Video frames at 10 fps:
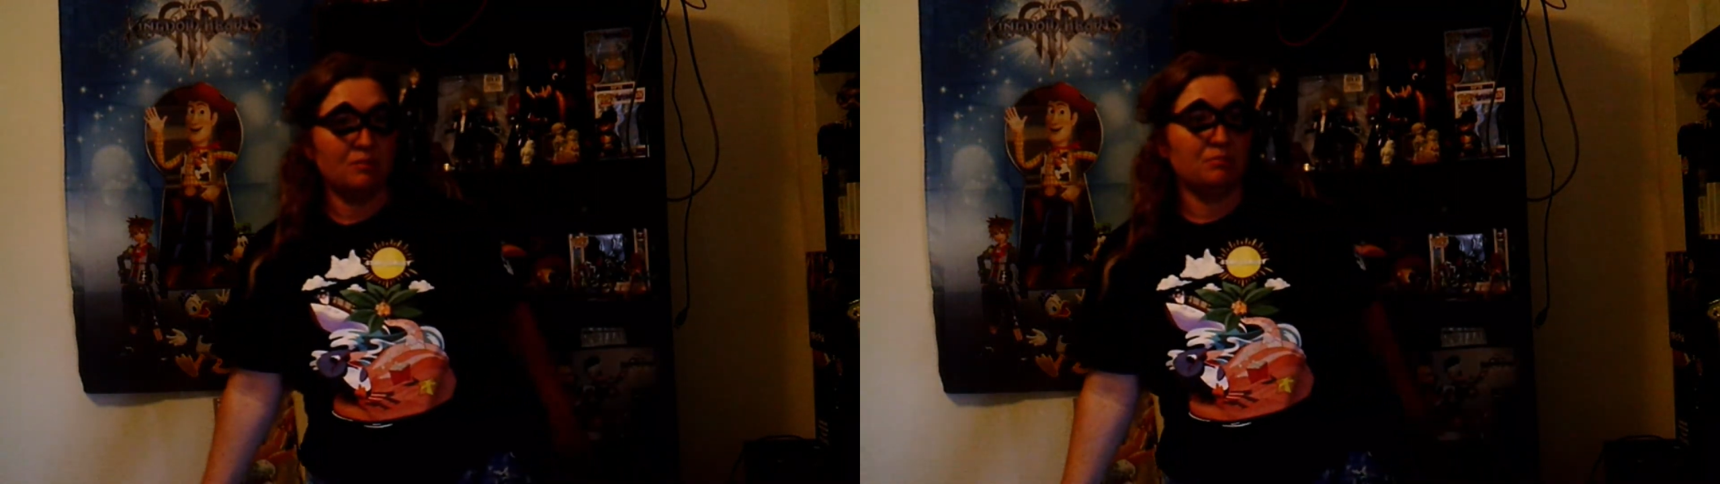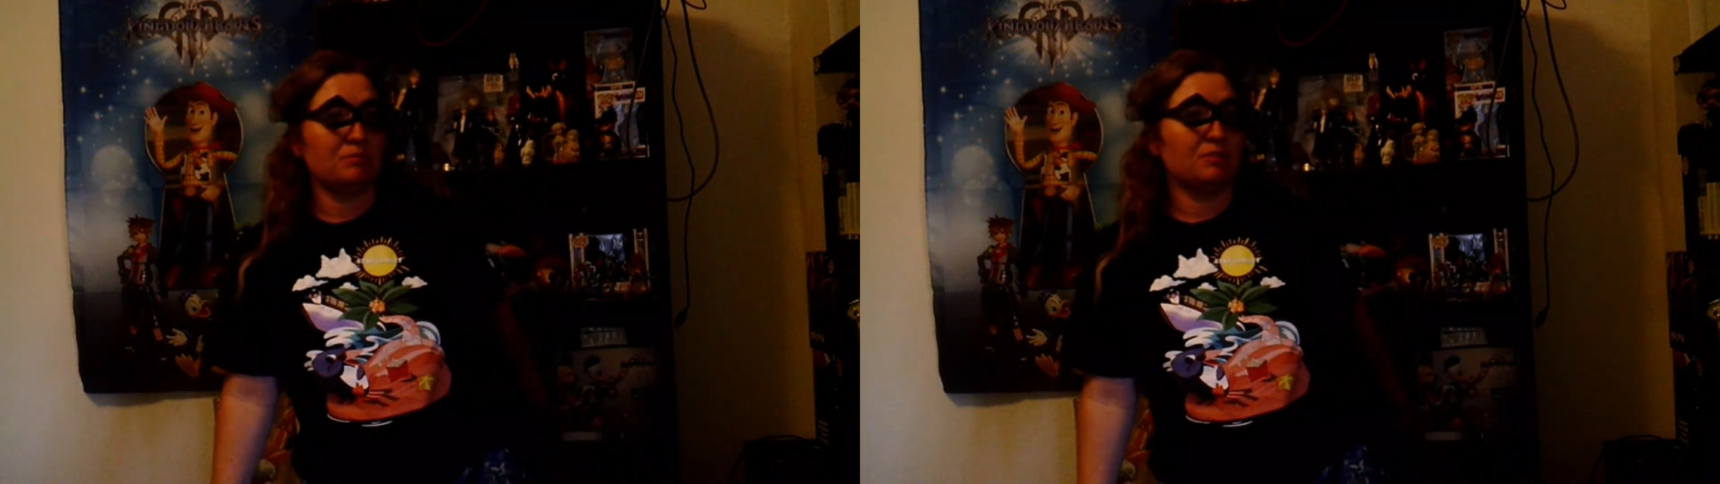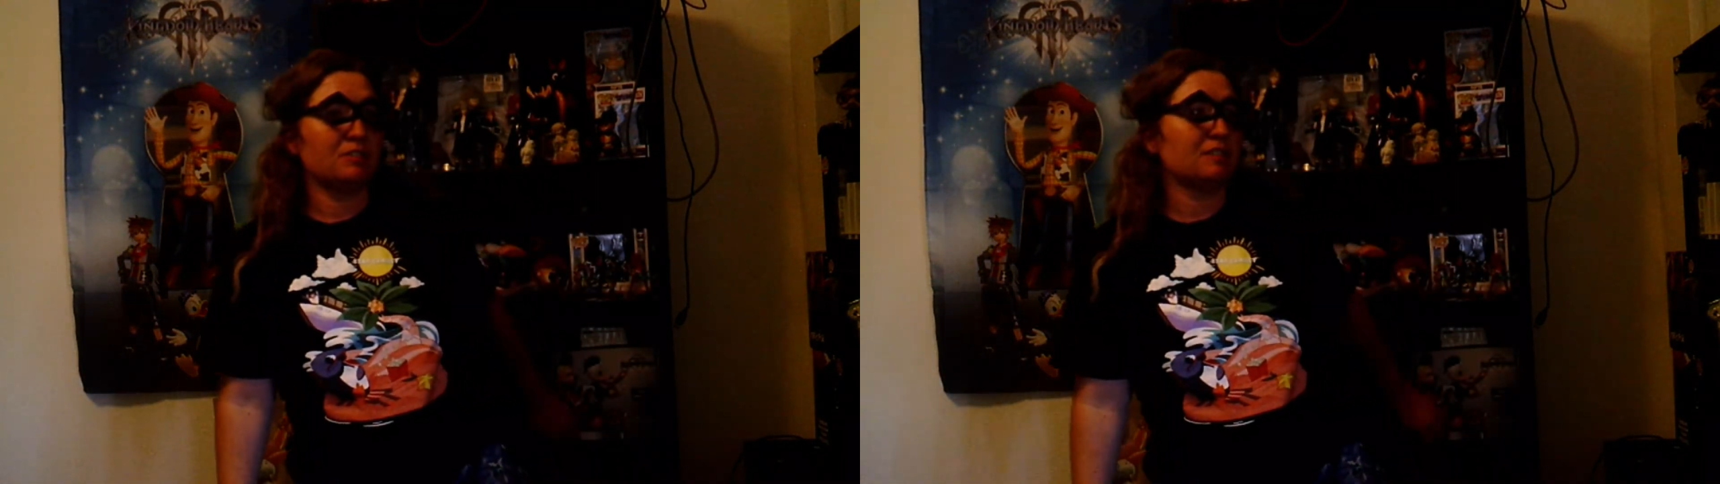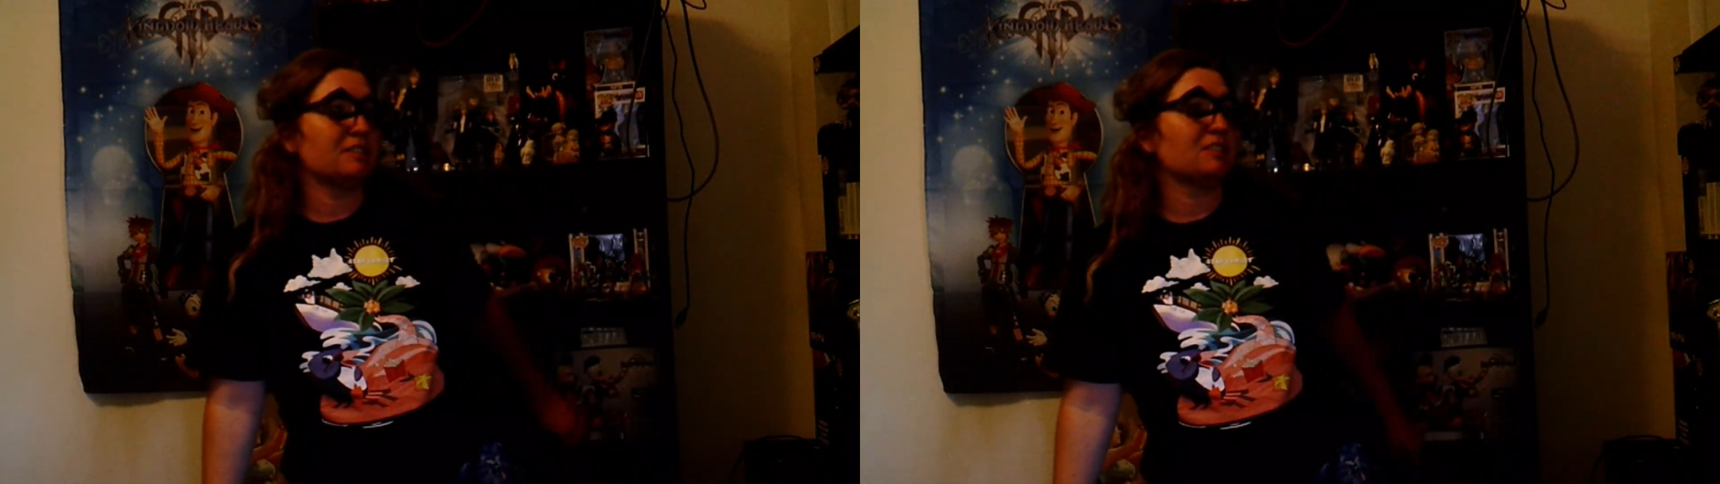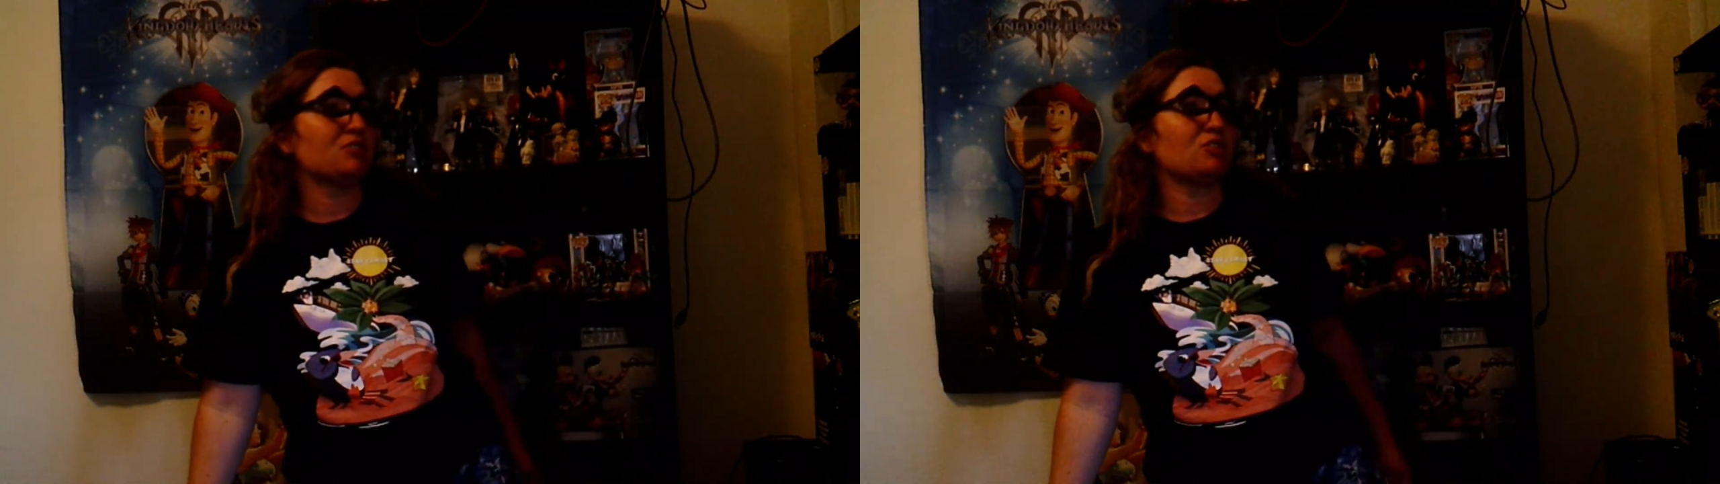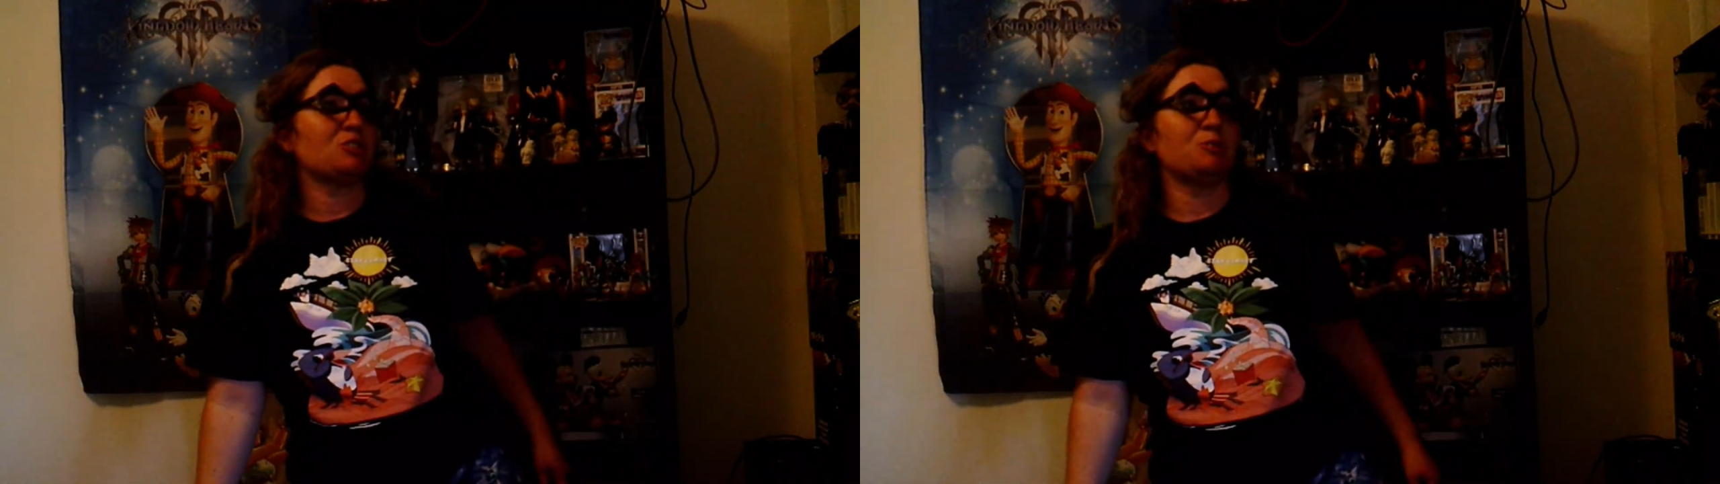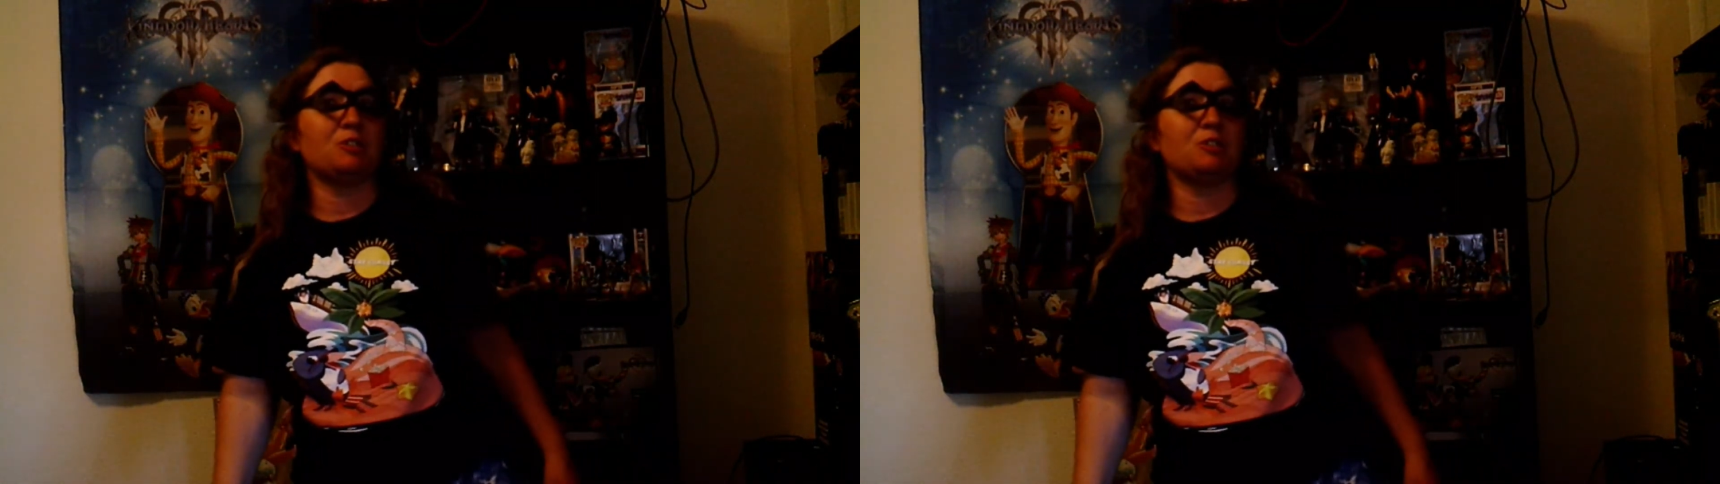because as far as we know,